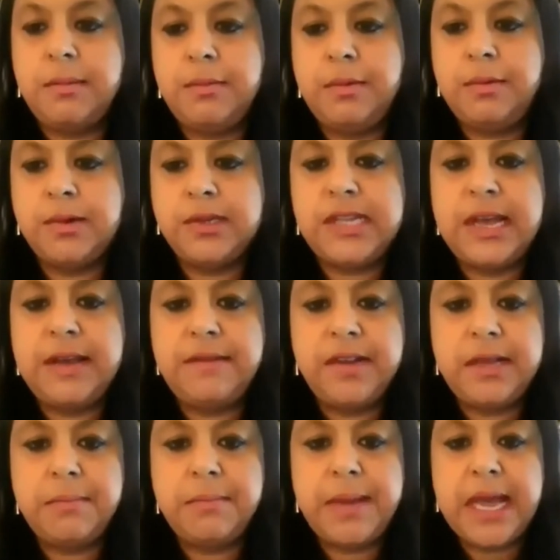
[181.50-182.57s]
was
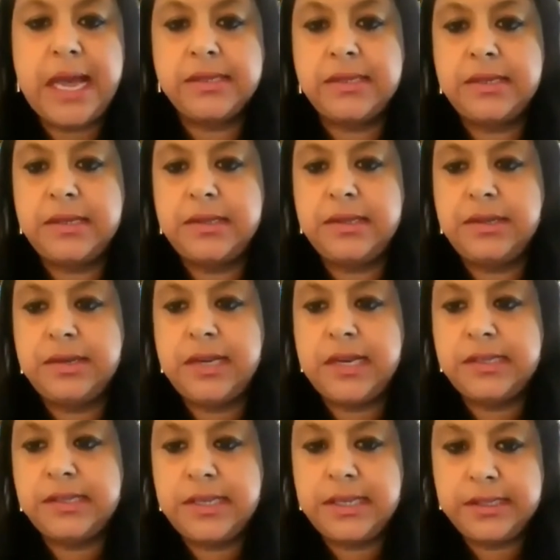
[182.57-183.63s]
heavily impacted in the
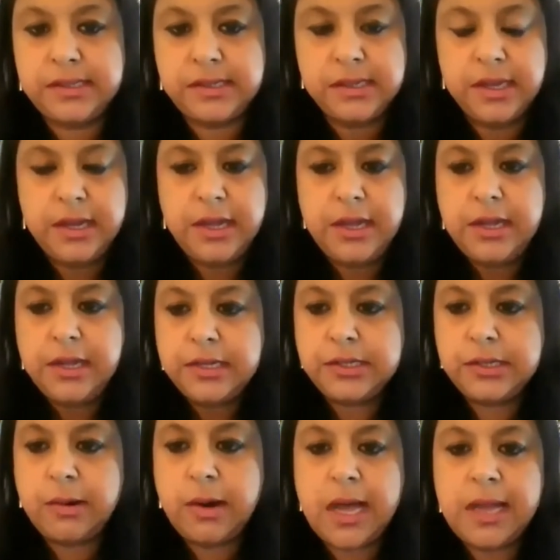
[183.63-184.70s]
United States.
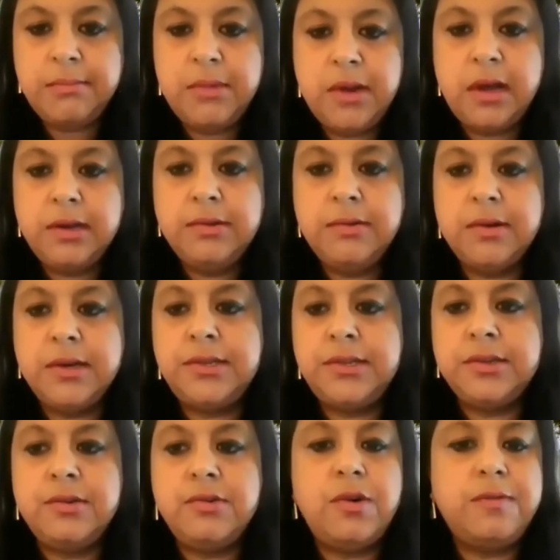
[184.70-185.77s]
So I'm not going
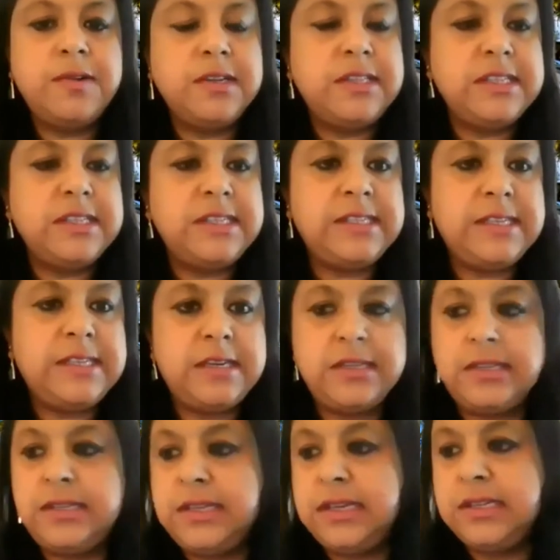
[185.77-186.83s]
to go over the
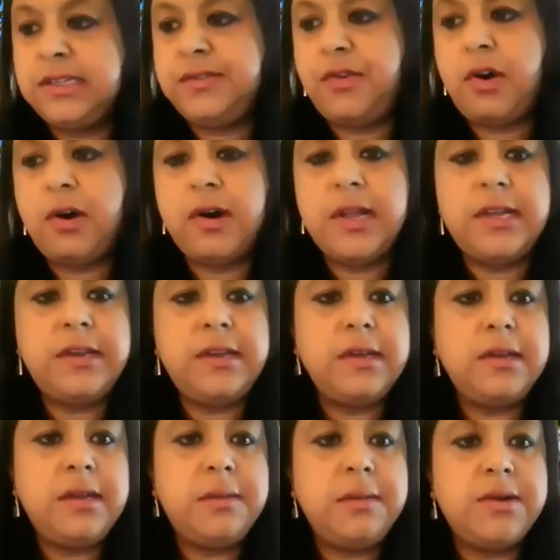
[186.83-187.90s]
statistics for
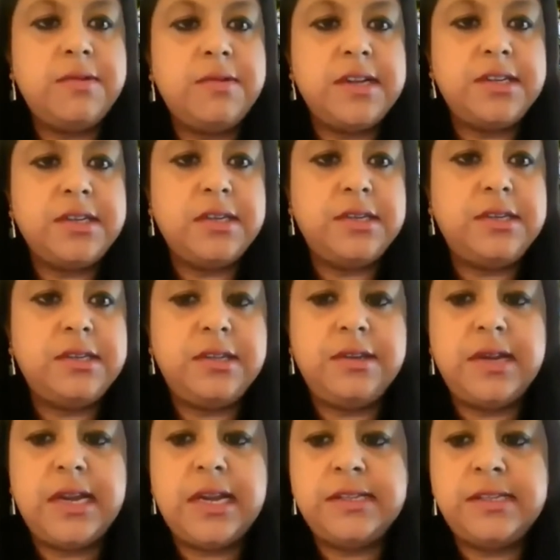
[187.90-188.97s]
Indian immigration into the
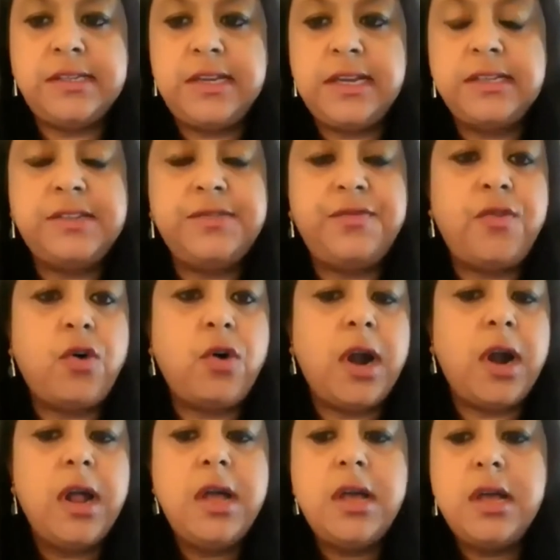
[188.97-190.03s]
United States for